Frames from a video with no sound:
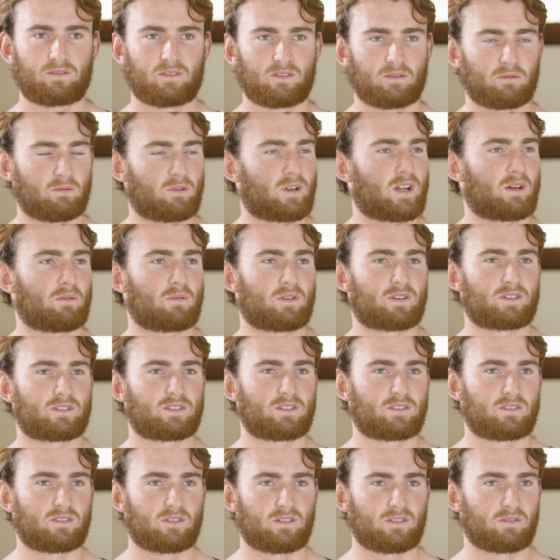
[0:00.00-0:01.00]
what I wanted
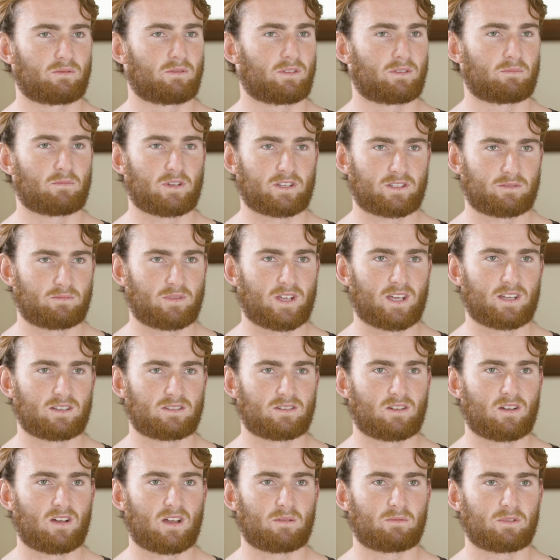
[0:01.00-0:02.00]
to do with my spare
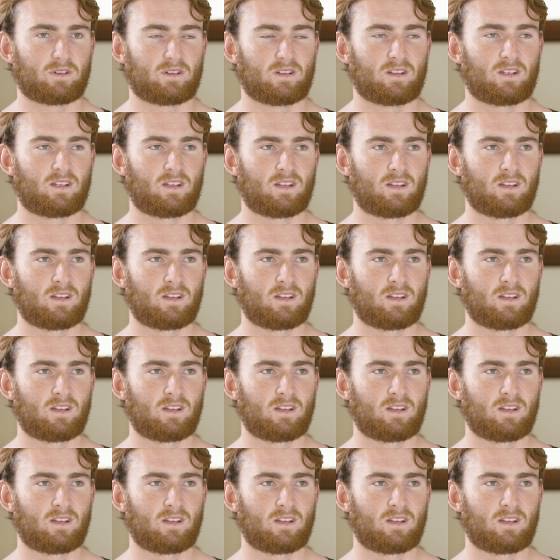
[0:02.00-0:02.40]
time and